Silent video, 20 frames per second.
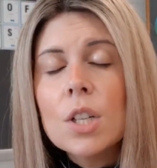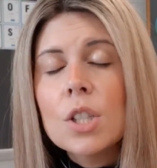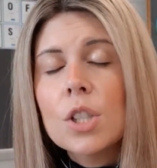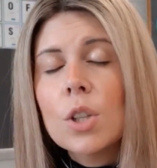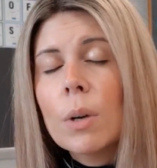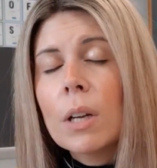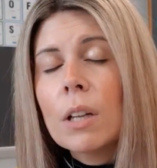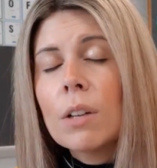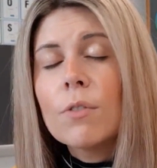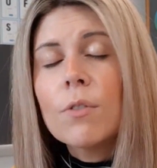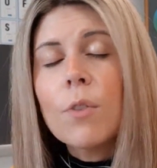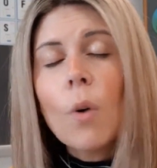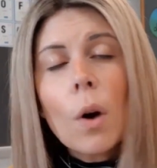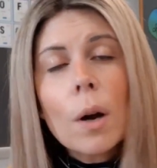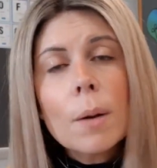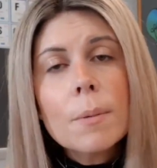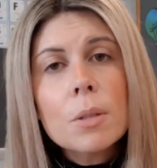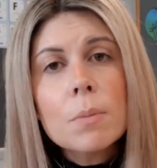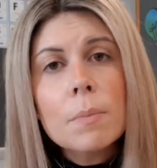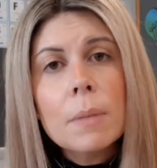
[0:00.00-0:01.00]
So it
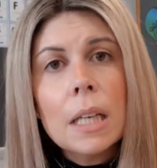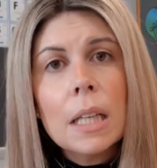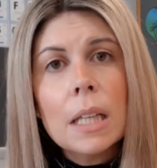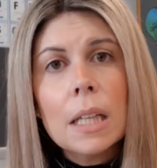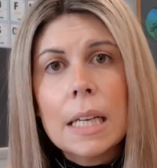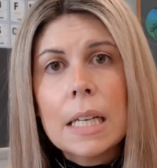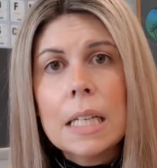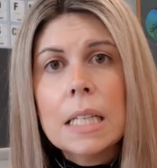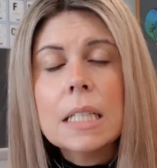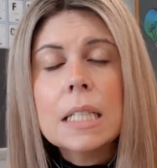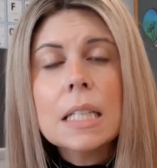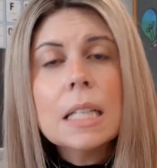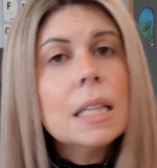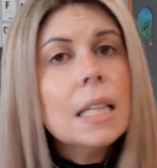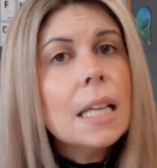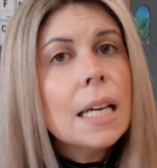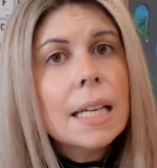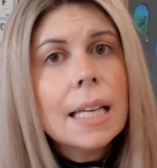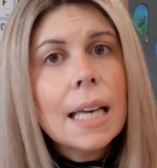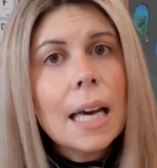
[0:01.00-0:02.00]
informs me, like, did
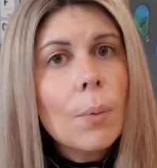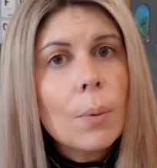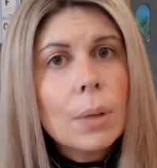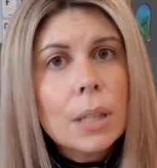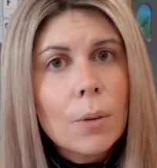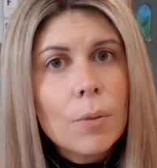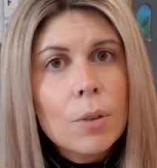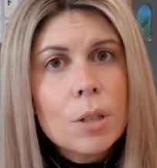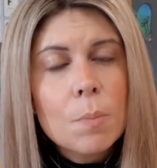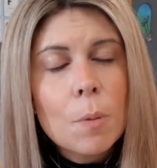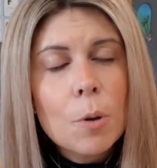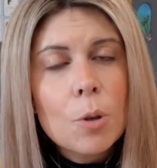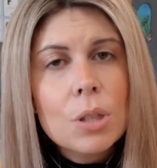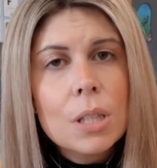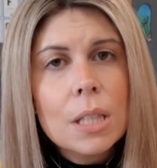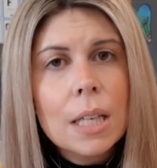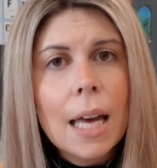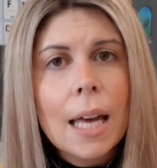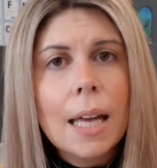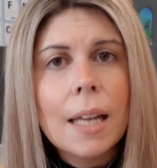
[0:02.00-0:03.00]
they get what they were supposed
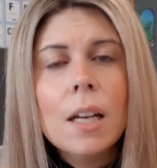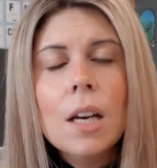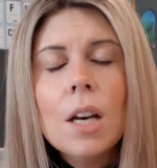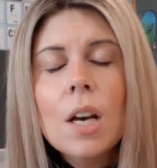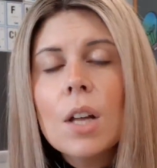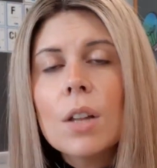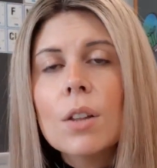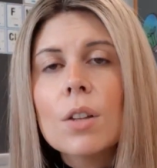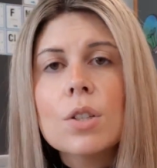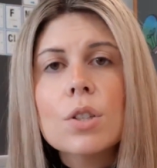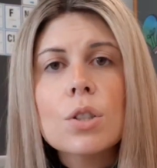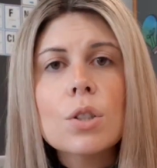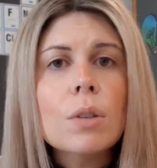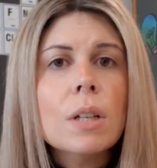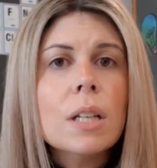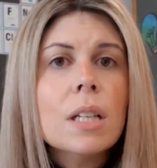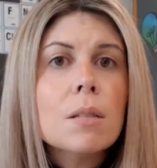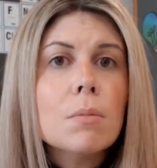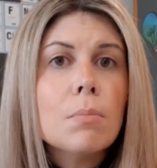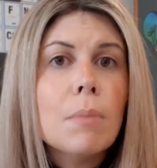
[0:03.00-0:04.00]
to get? The
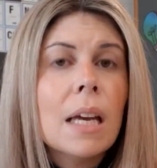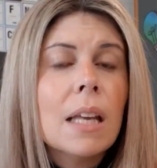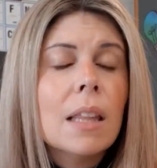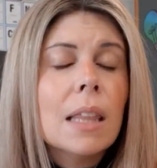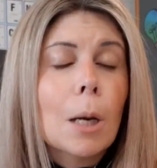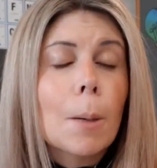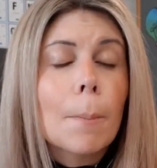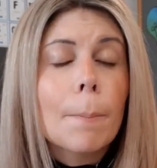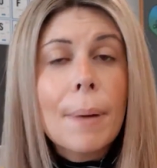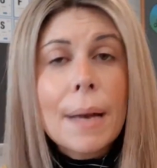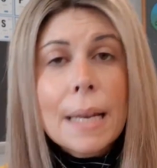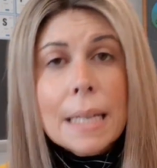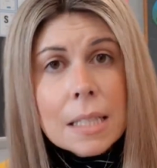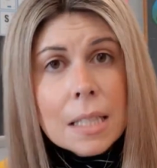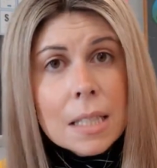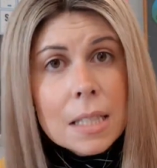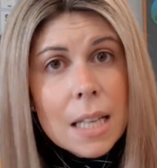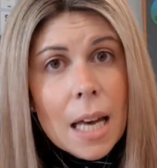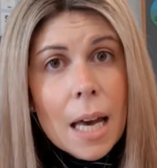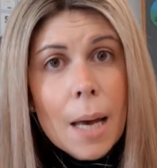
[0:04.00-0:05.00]
students make their best
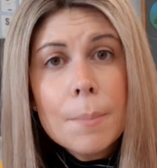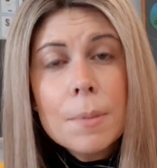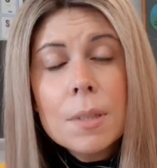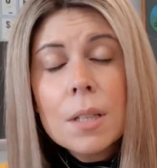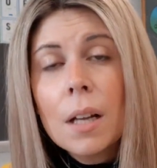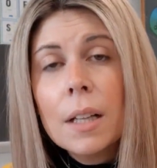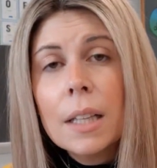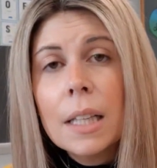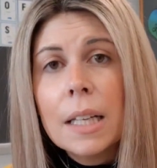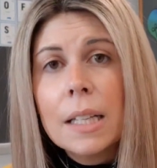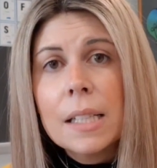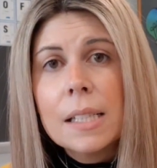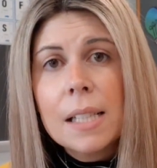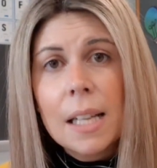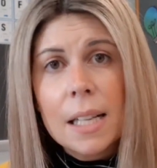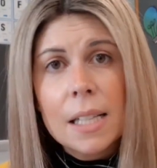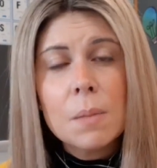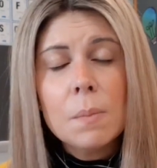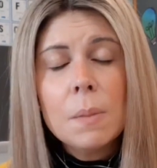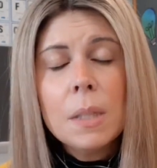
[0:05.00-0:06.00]
attempt on the
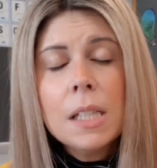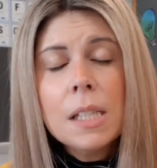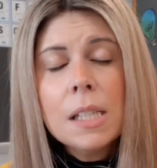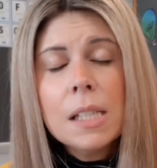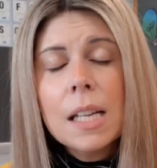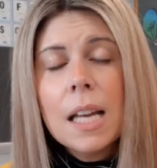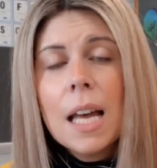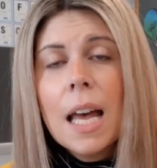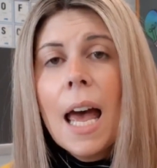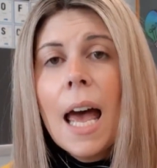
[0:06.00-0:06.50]
assessment.